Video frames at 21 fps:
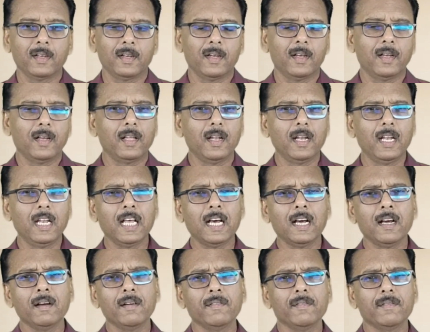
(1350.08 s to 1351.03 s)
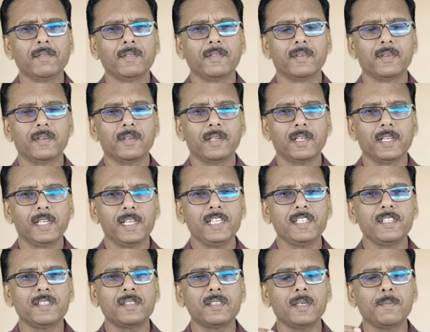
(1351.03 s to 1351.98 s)
Love
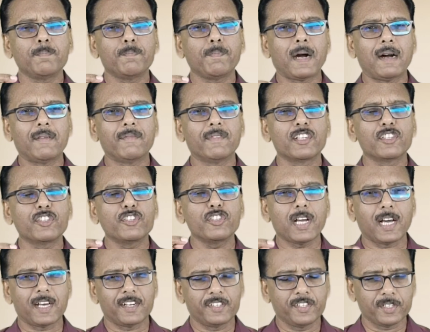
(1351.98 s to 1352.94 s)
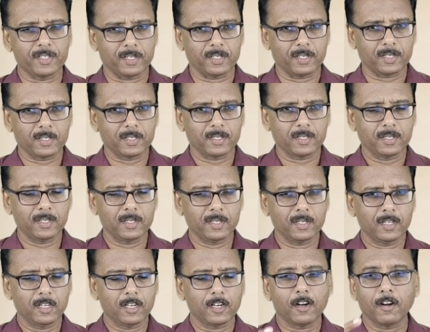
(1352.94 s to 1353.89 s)
is the power charger
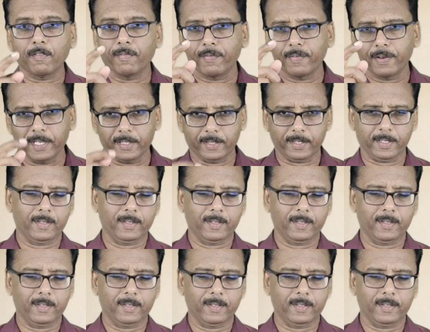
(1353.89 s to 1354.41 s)
of faith.